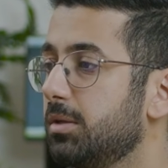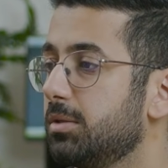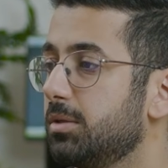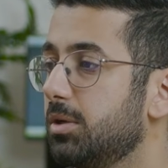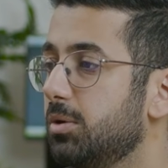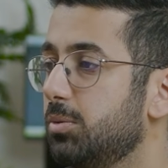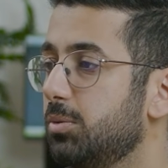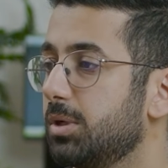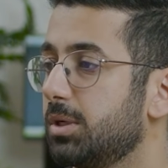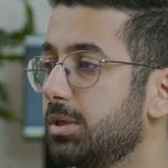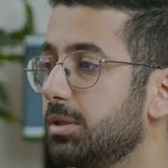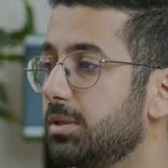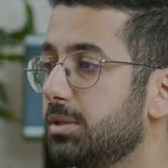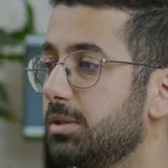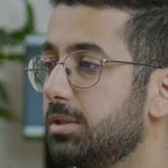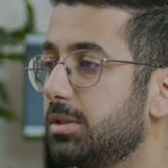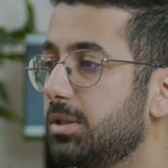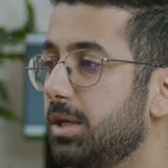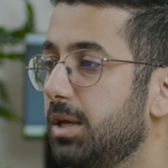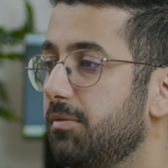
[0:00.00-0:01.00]
So we could
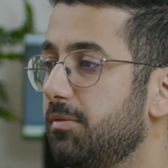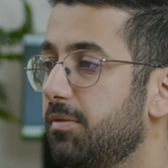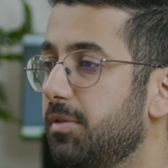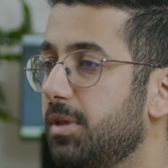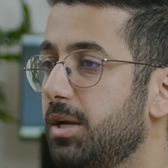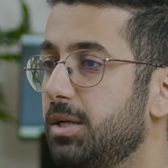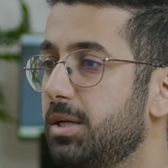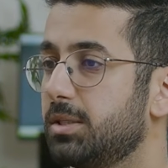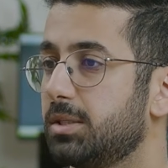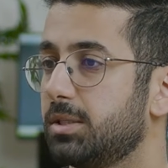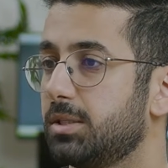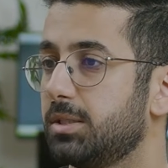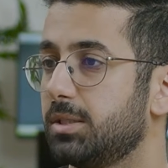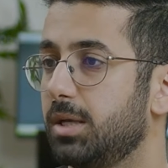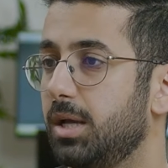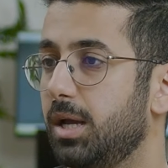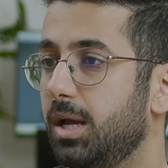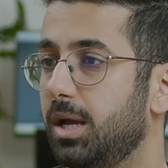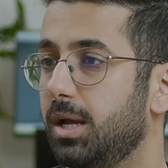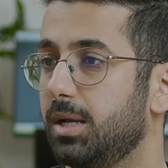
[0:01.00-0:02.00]
save this
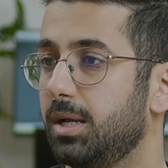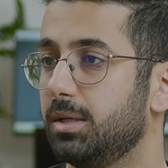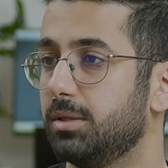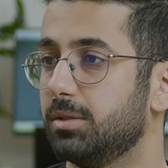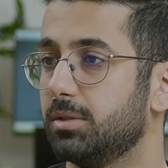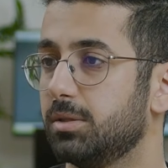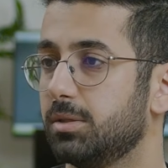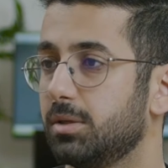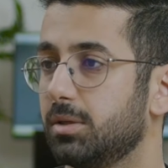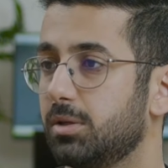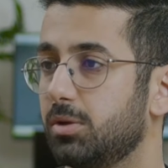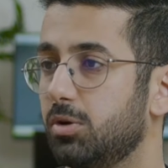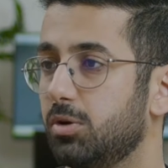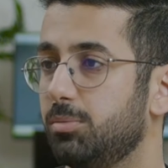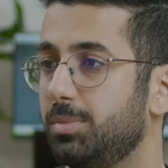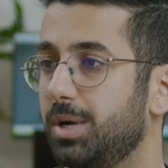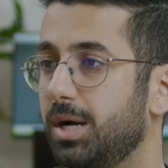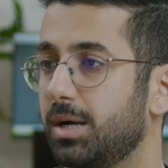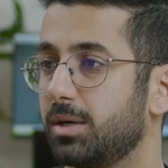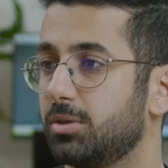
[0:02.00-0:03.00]
and
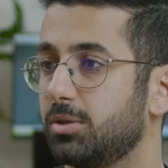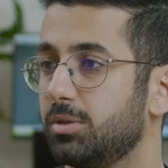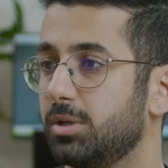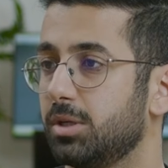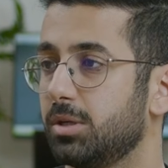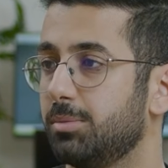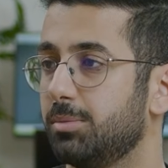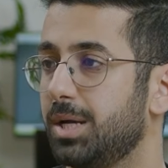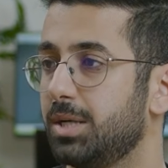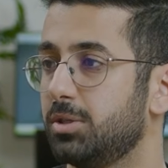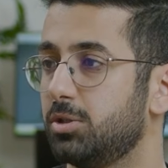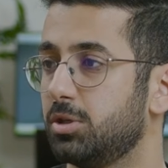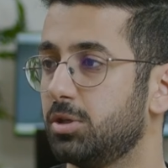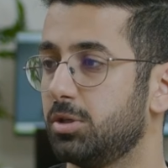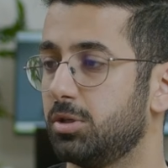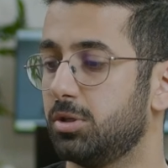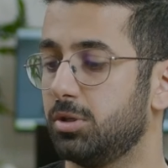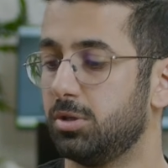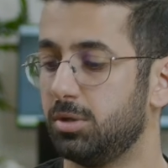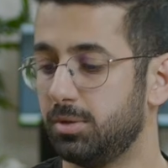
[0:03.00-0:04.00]
go back to the Command
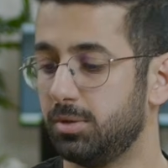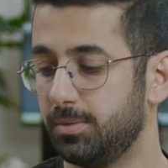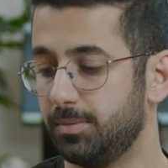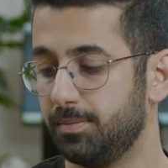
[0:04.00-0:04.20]
Center.